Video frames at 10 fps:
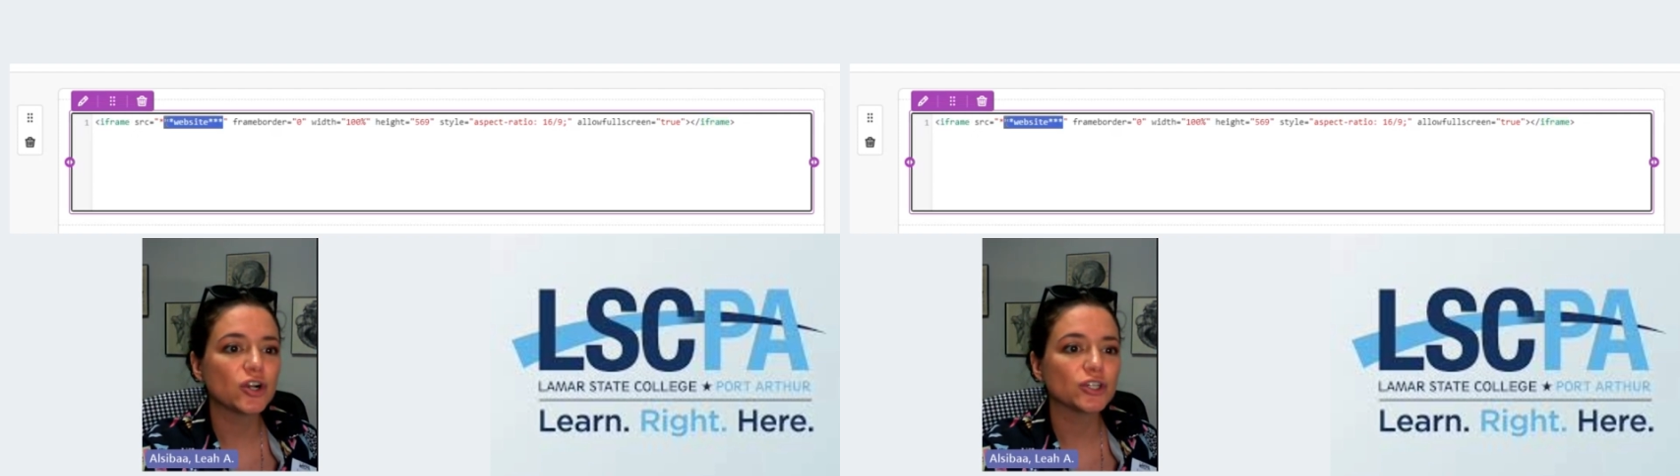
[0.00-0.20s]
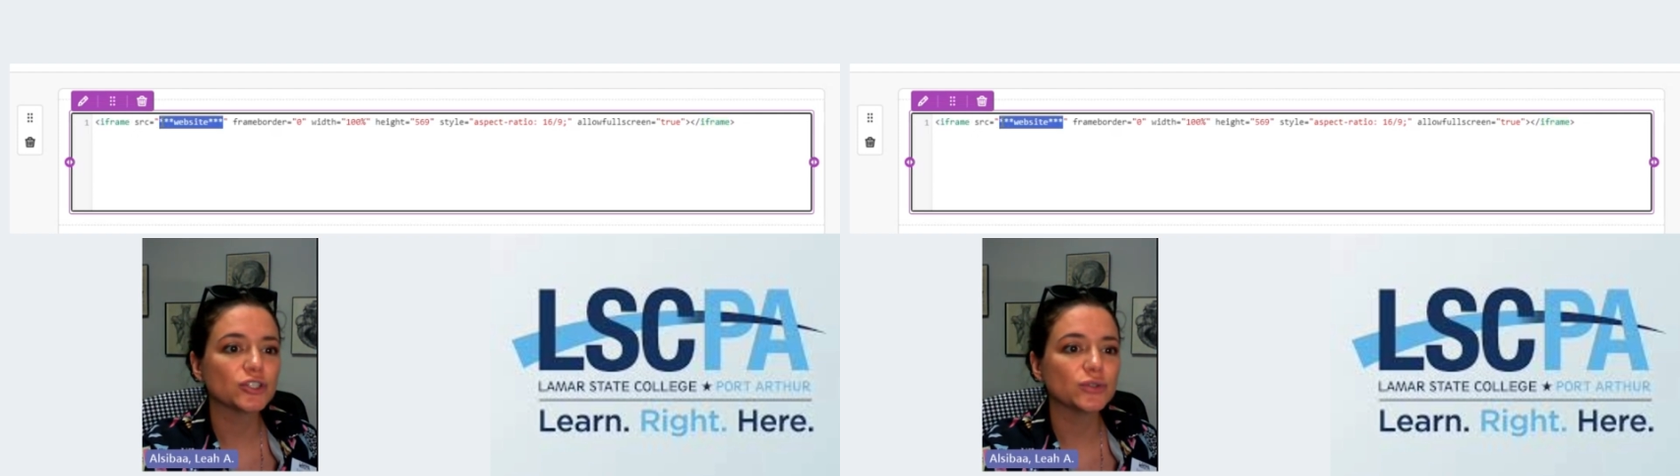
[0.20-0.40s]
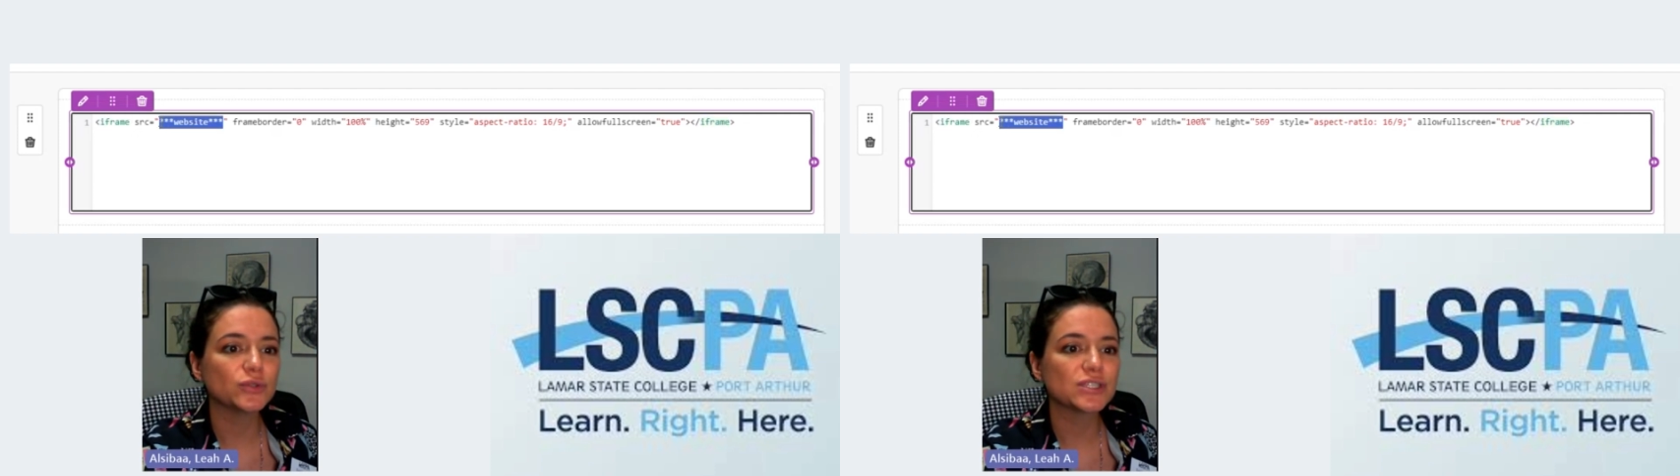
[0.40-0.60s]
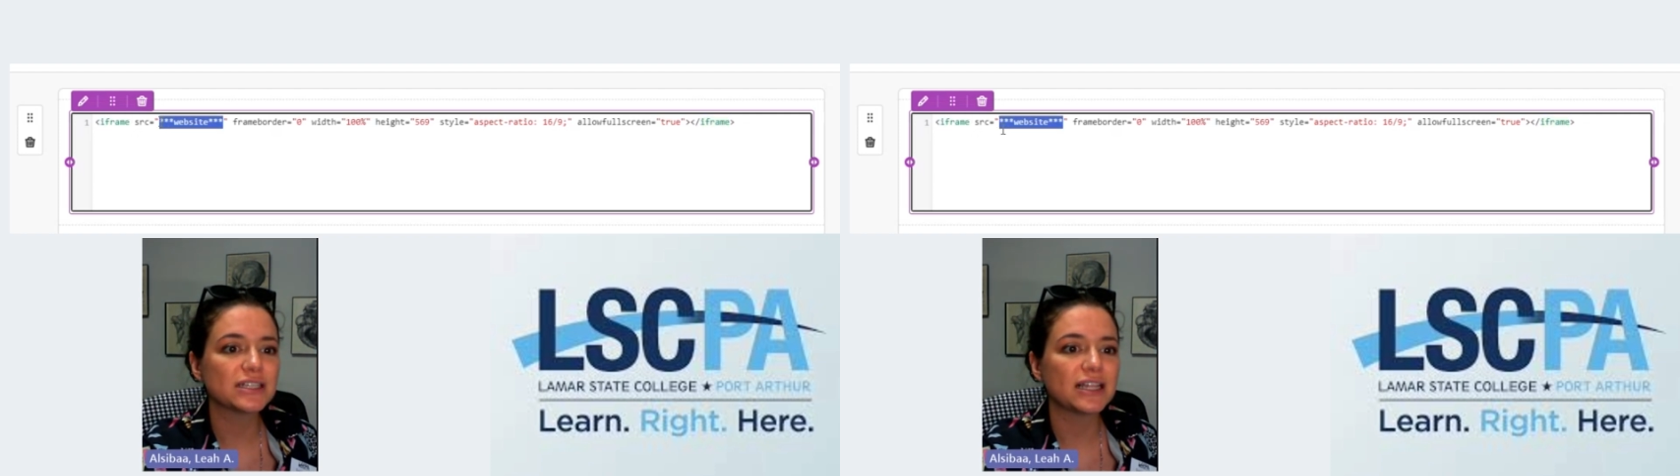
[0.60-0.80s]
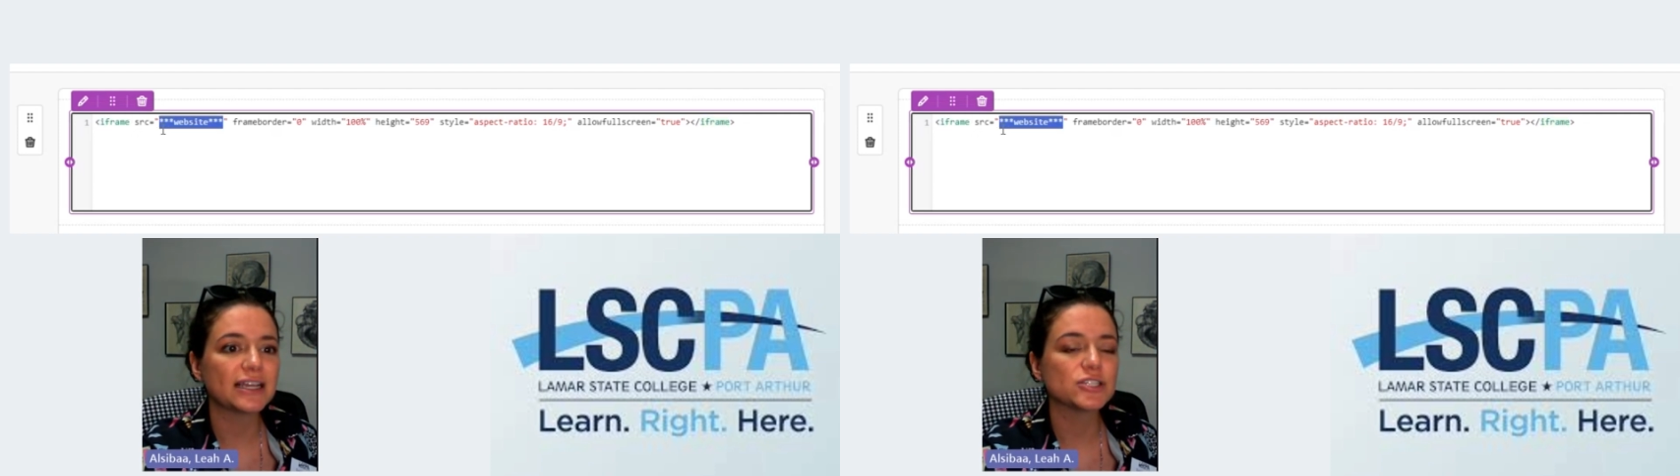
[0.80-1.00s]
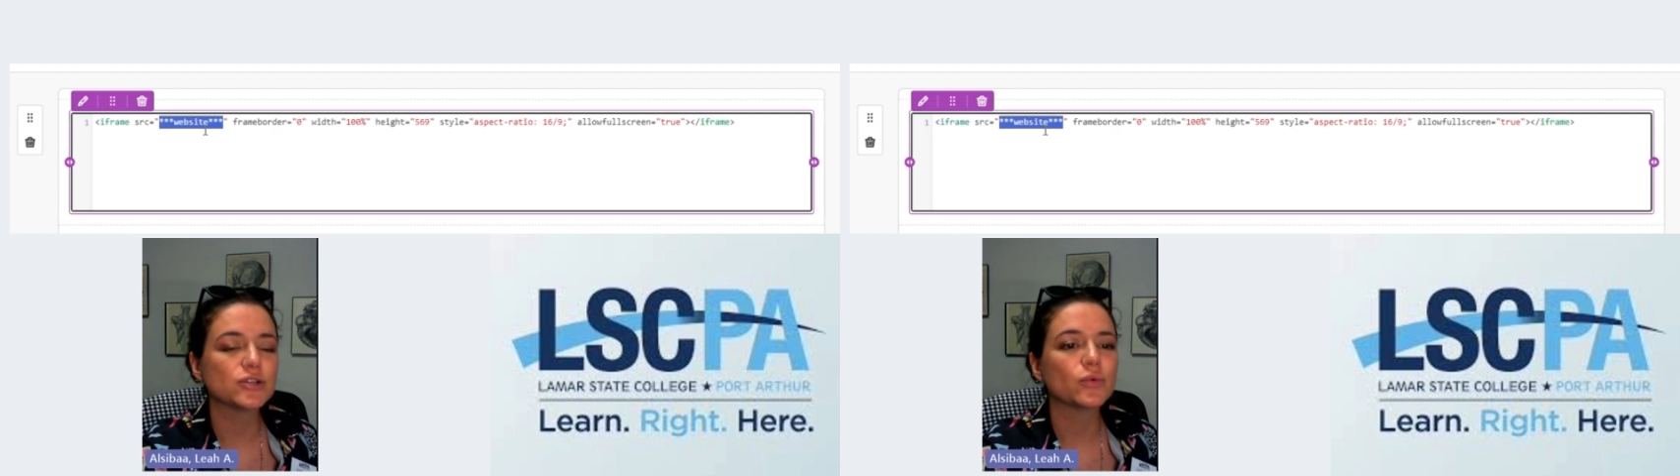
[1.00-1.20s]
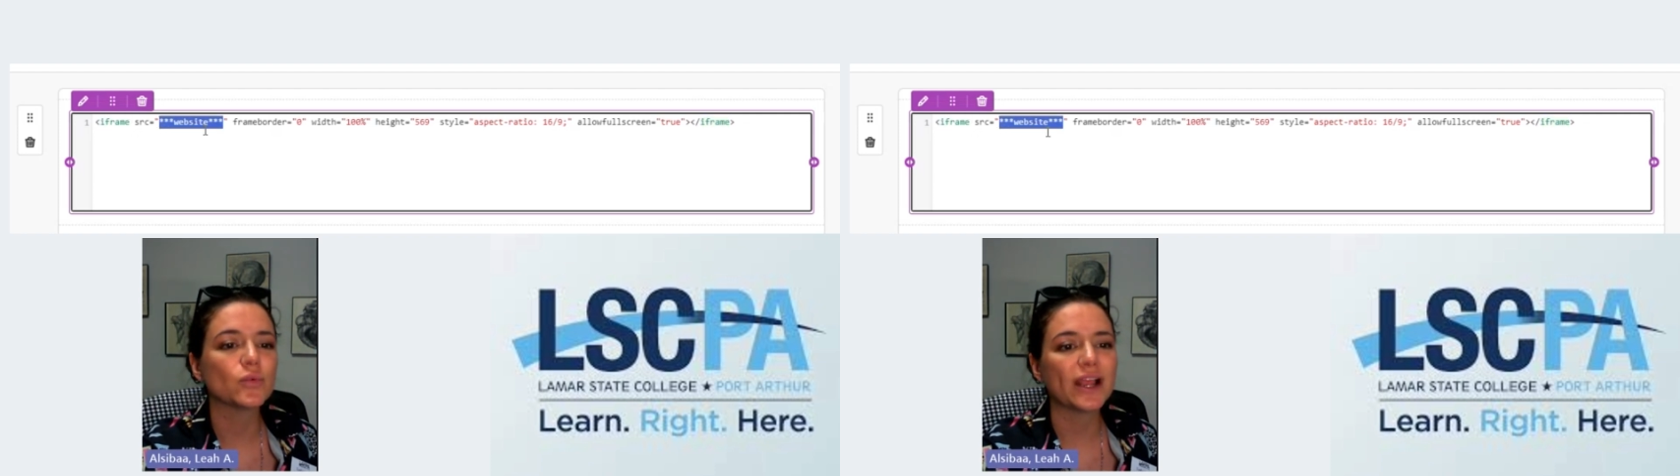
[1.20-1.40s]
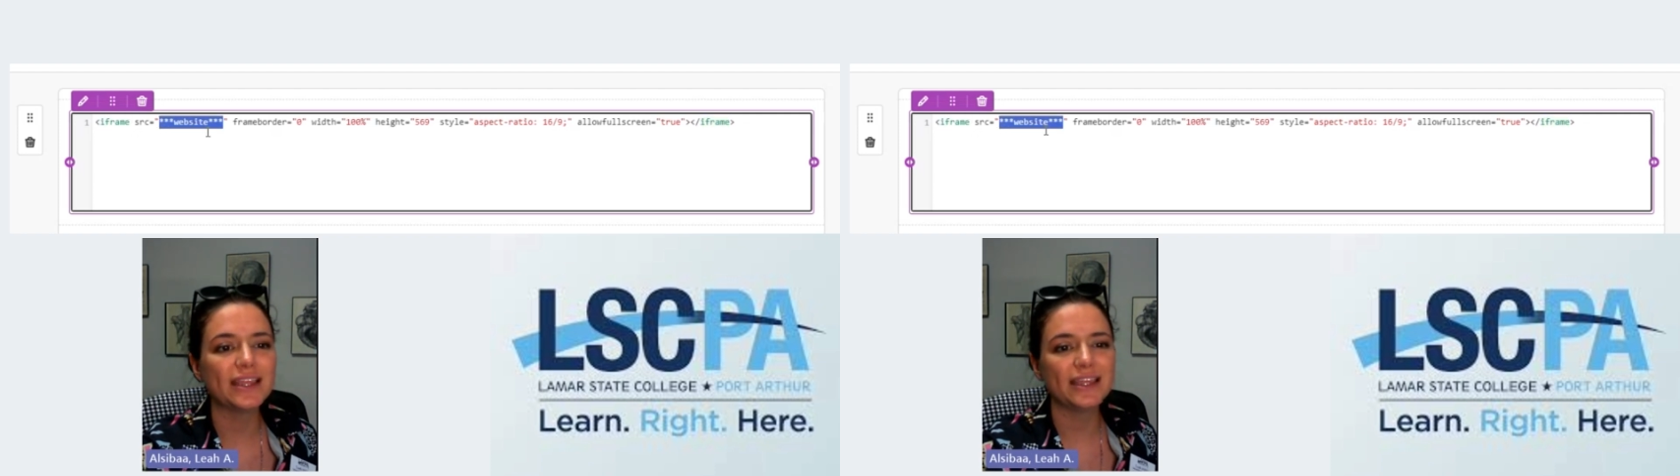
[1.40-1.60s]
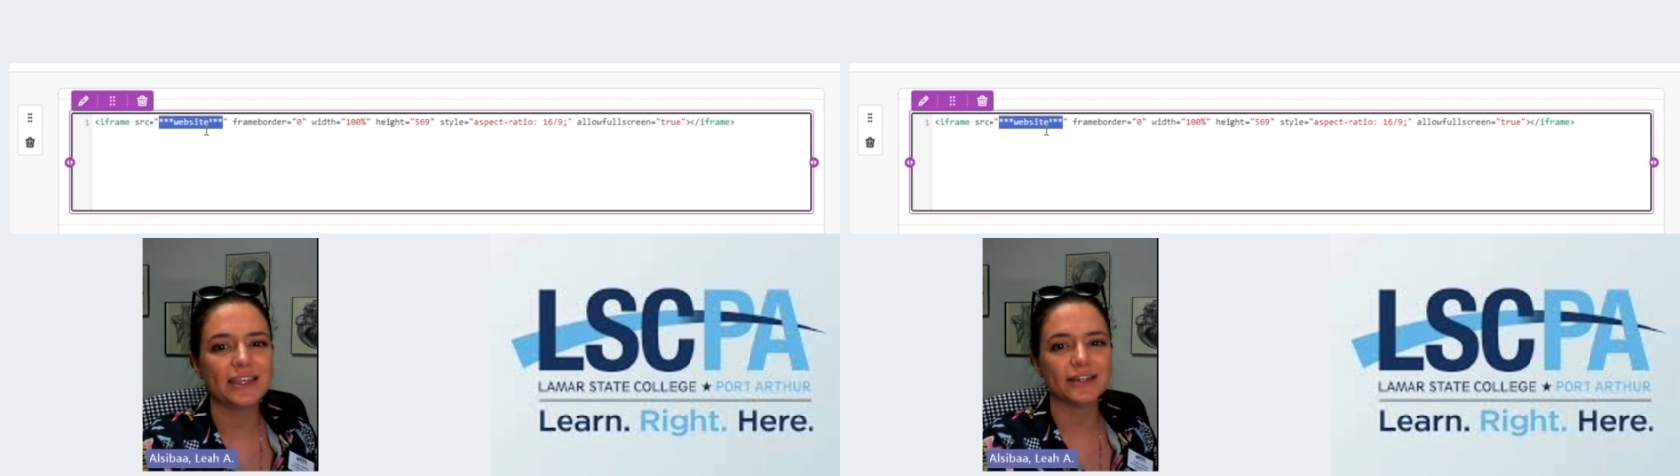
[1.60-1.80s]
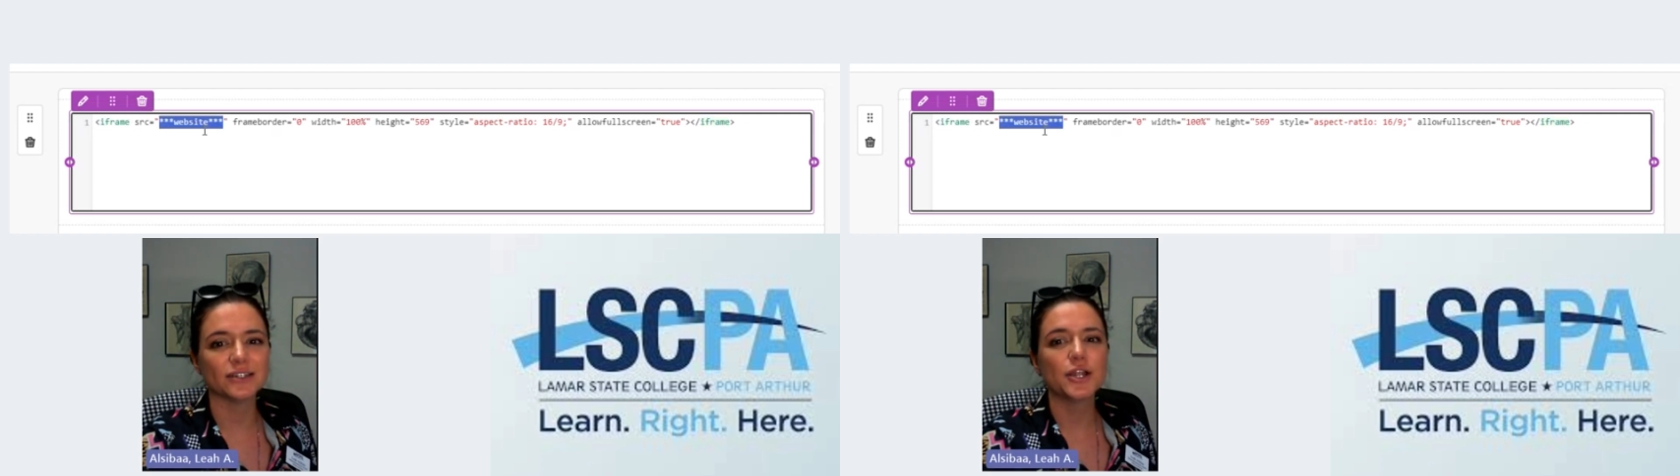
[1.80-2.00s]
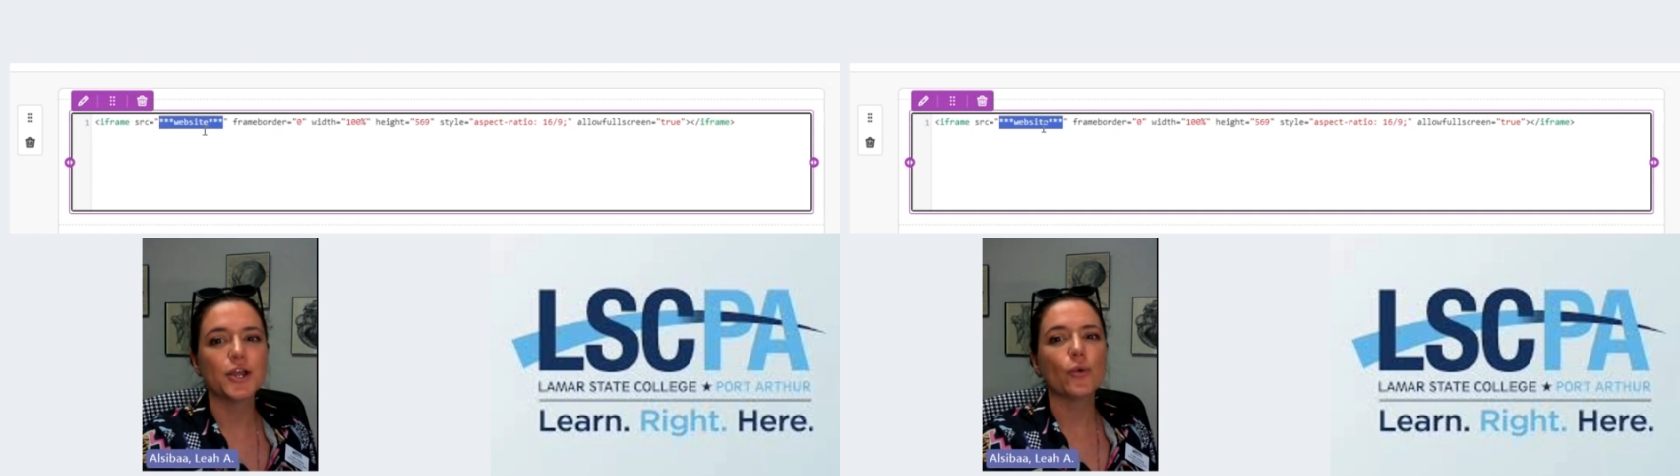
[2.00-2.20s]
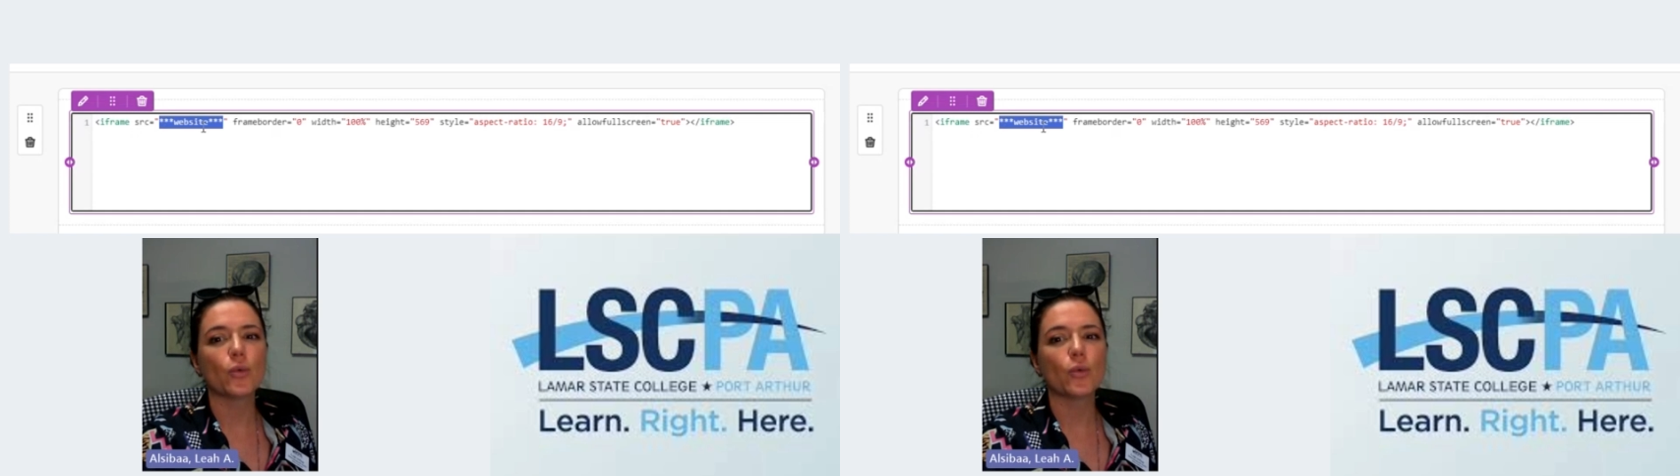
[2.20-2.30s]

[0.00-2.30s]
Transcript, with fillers: our Google Slides right here